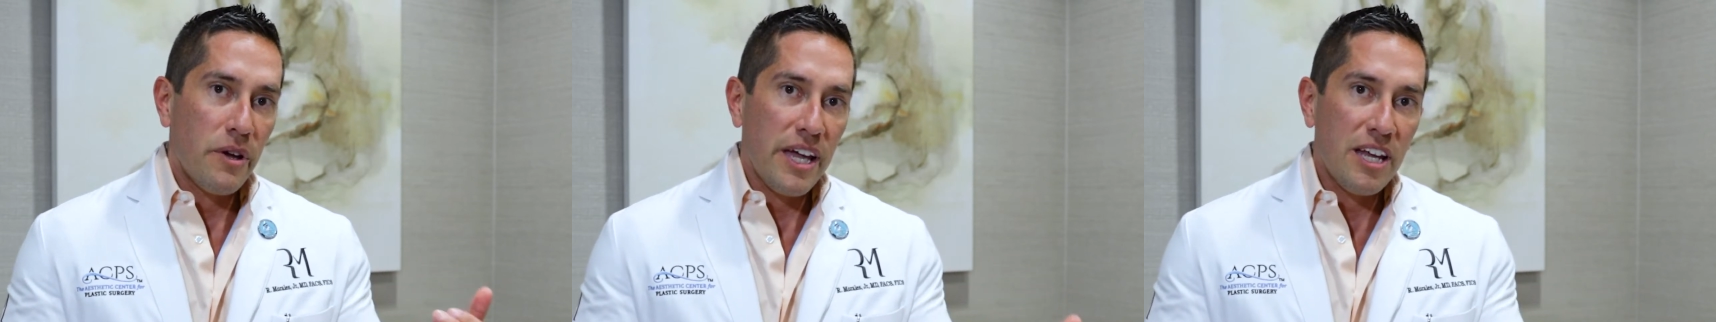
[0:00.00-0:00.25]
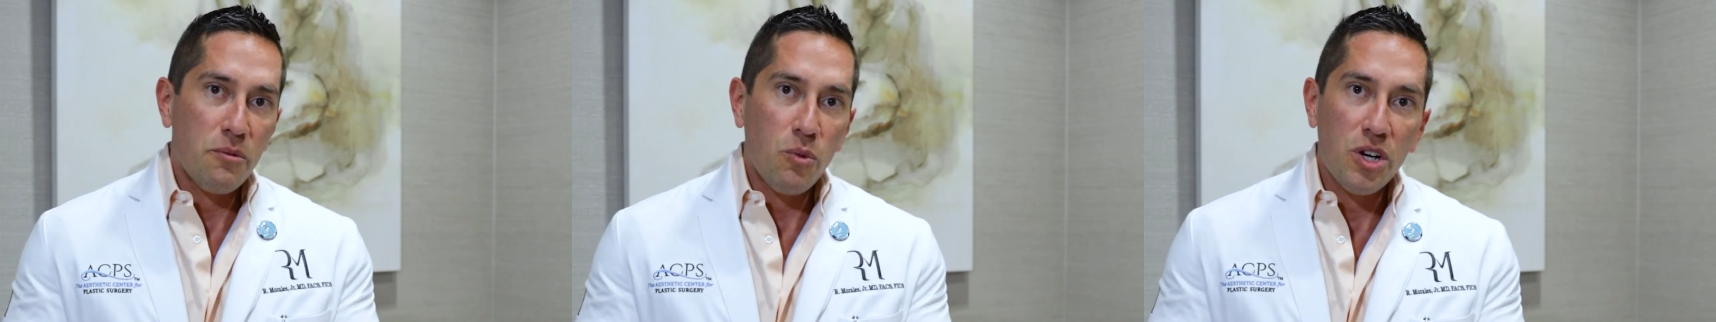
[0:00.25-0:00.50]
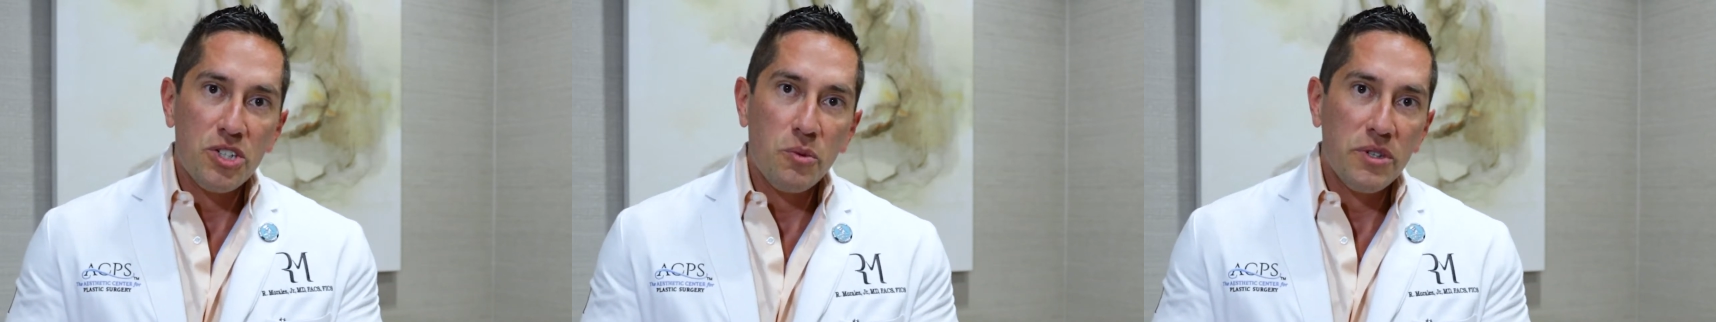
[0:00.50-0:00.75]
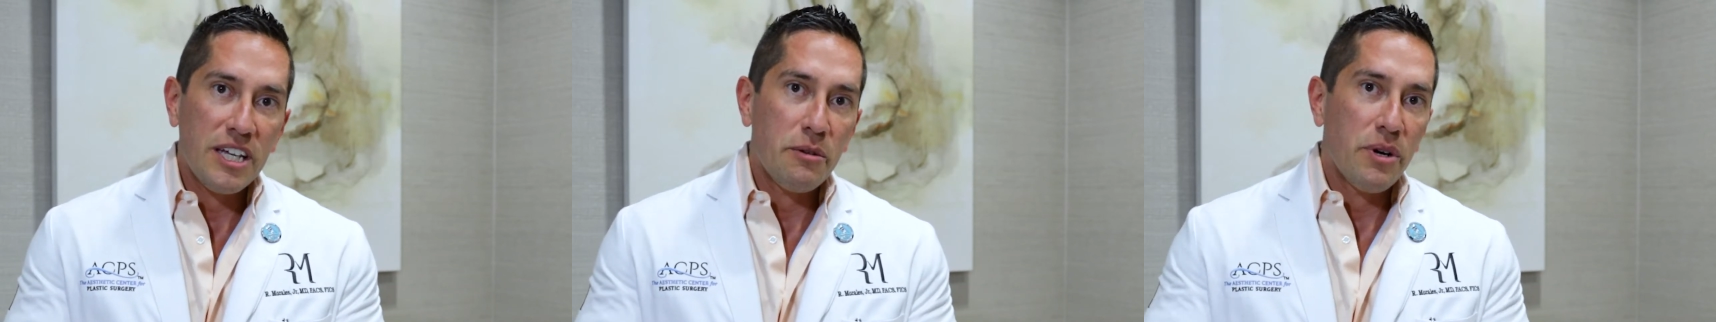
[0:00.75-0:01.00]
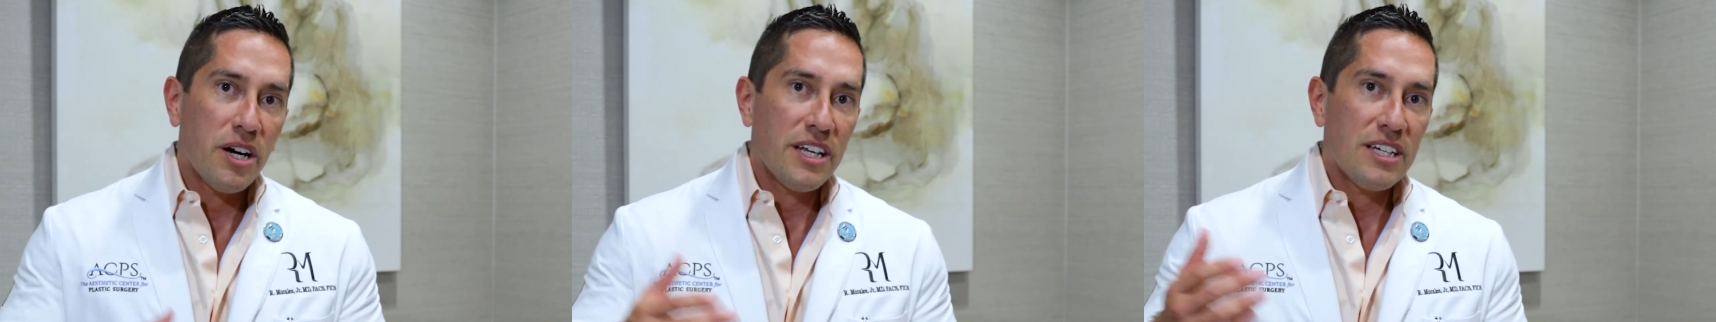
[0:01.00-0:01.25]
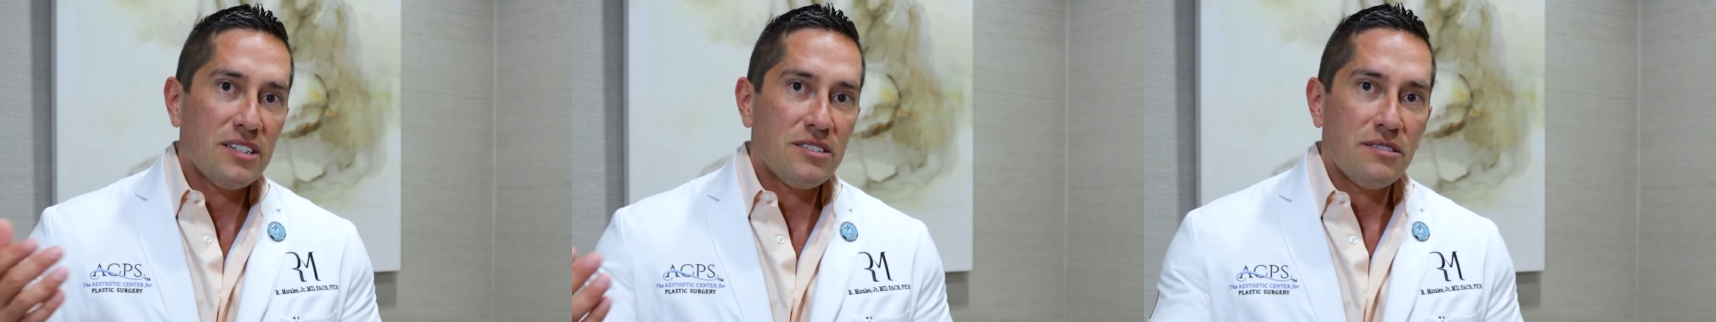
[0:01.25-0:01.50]
and washing with
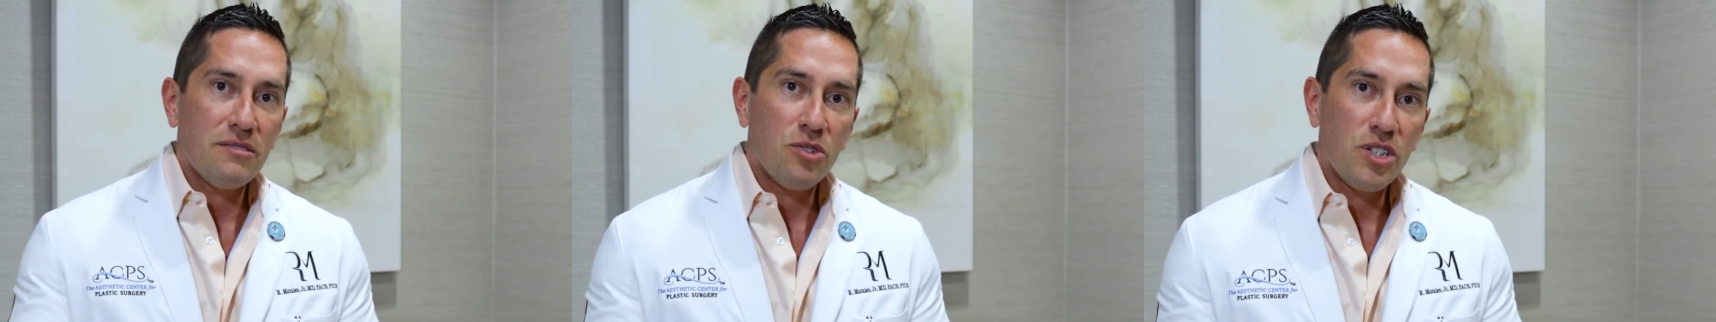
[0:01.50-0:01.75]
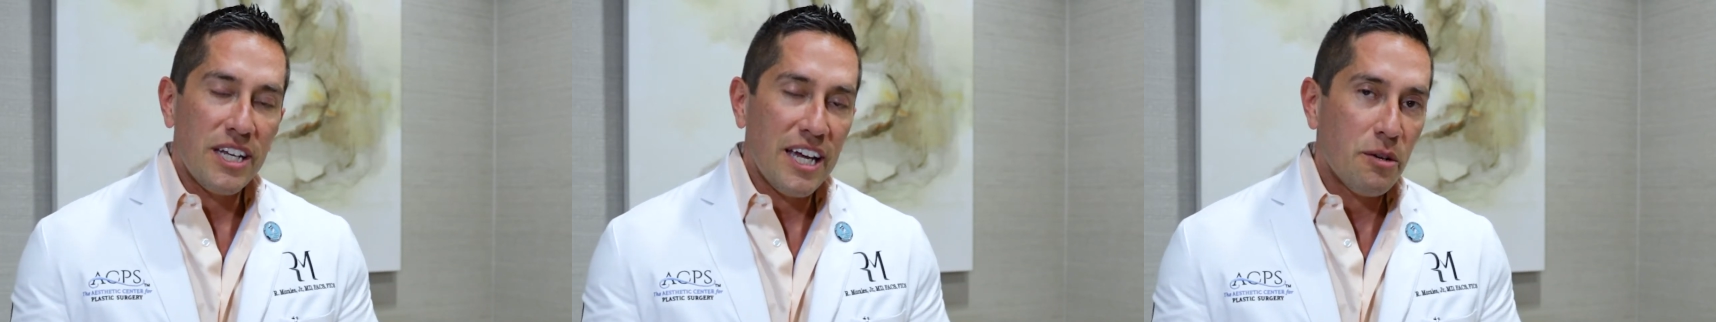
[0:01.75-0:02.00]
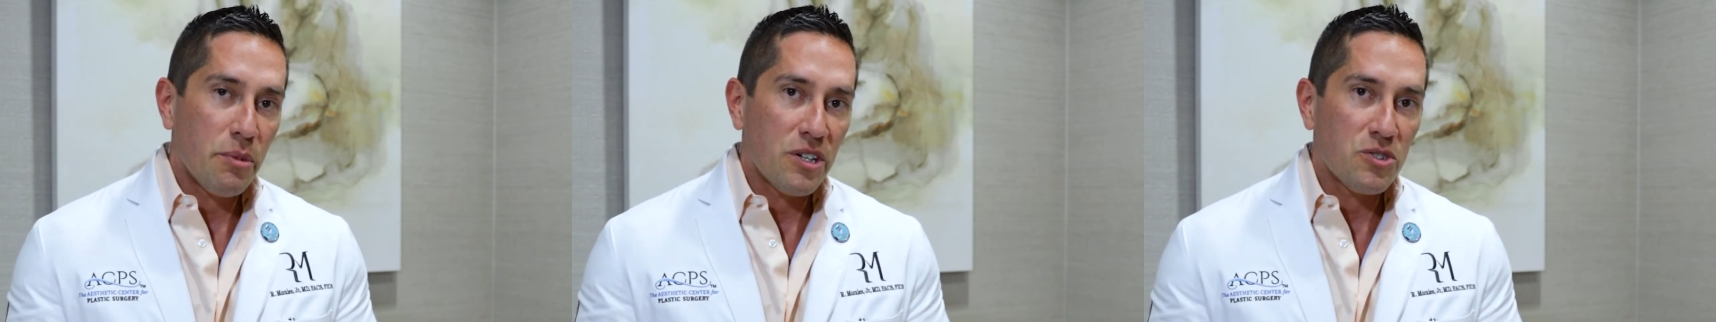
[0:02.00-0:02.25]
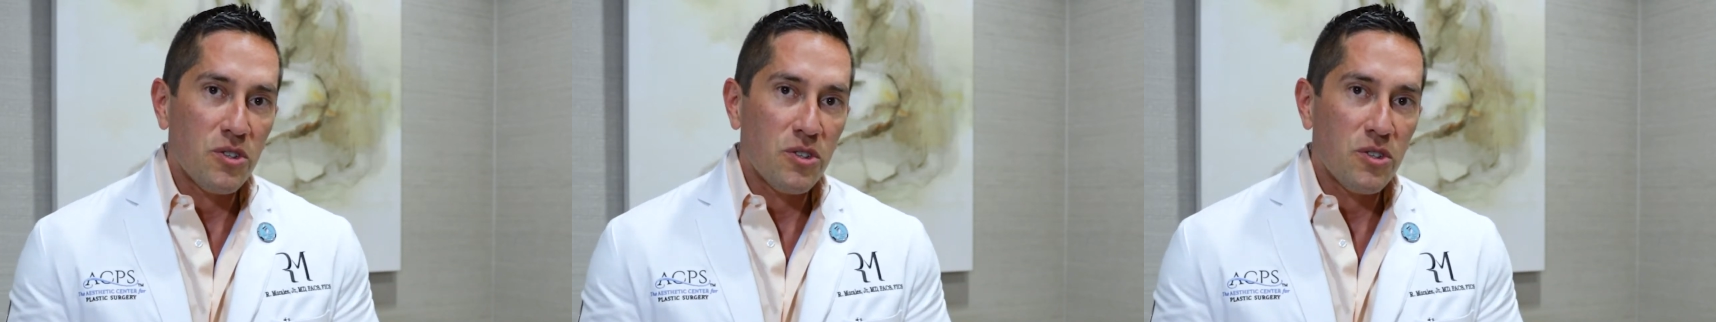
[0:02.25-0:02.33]
antibiotics, you get antibiotics